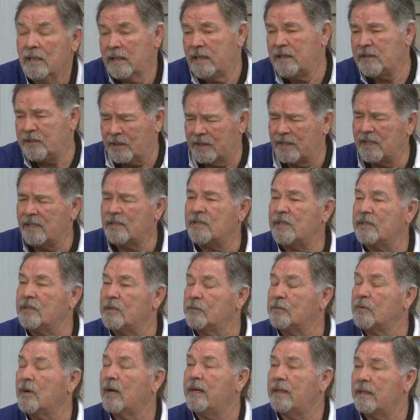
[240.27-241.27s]
it's easy to
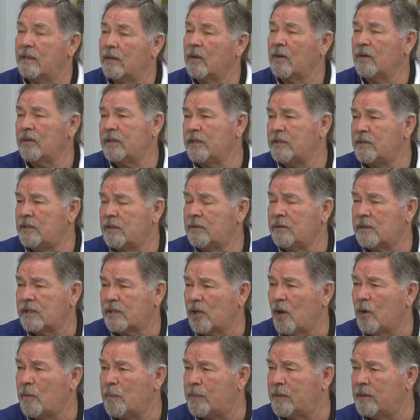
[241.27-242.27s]
write. All you do is
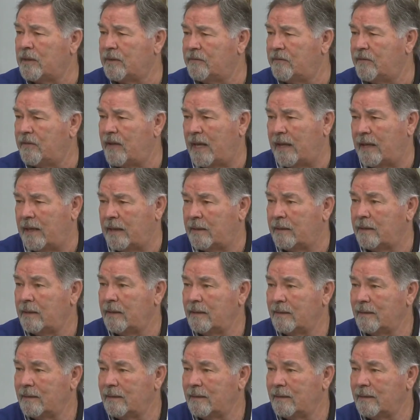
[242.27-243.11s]
open a vein.